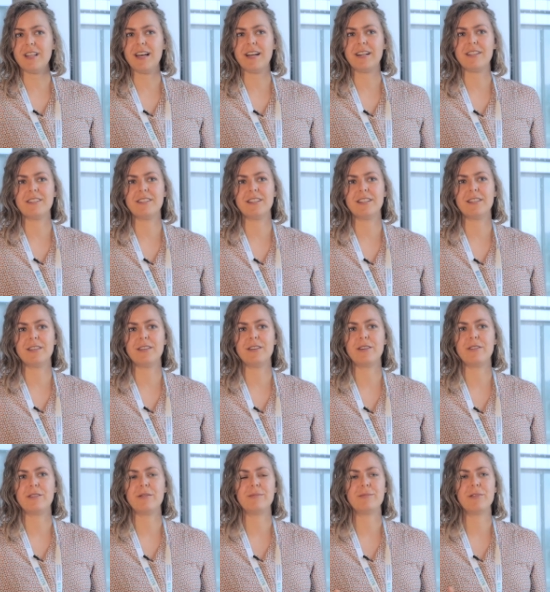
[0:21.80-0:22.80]
action
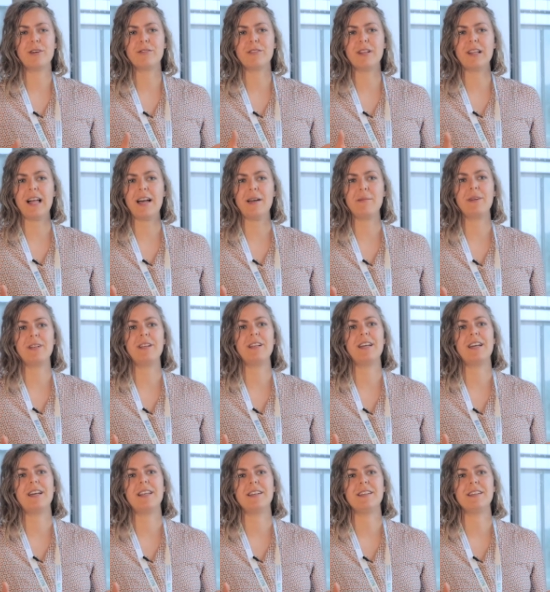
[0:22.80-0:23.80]
um, of
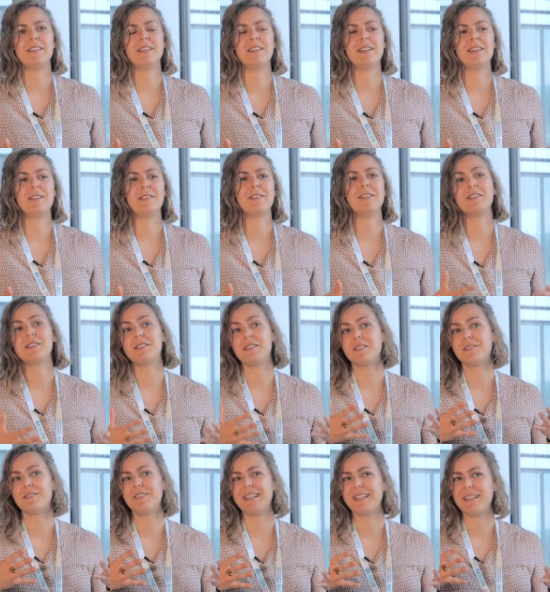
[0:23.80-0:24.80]
climate, and
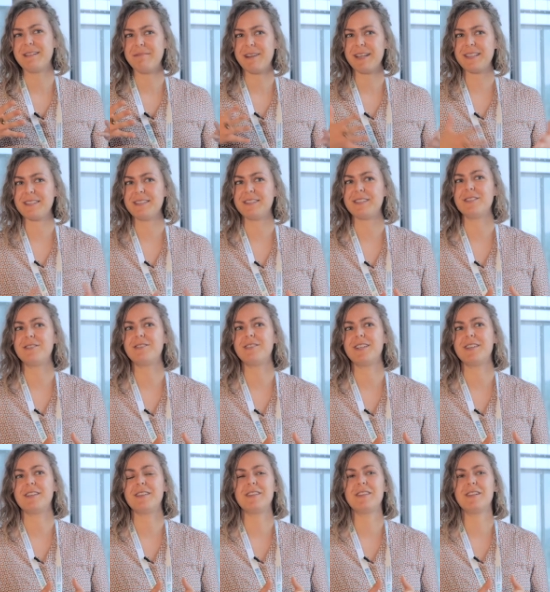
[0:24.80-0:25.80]
this really makes a
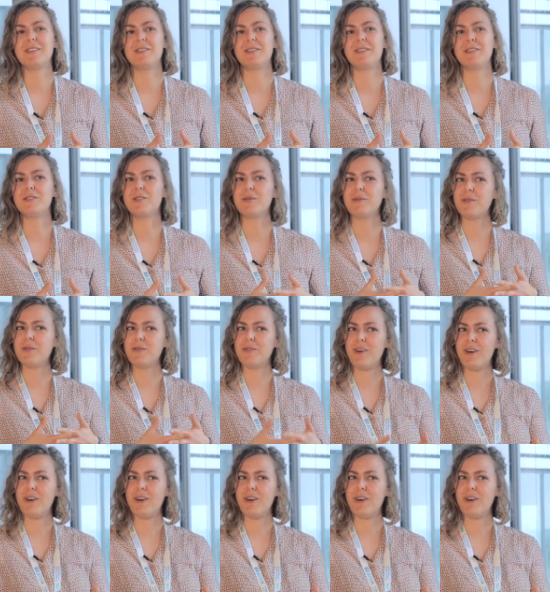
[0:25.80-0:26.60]
difference in order to move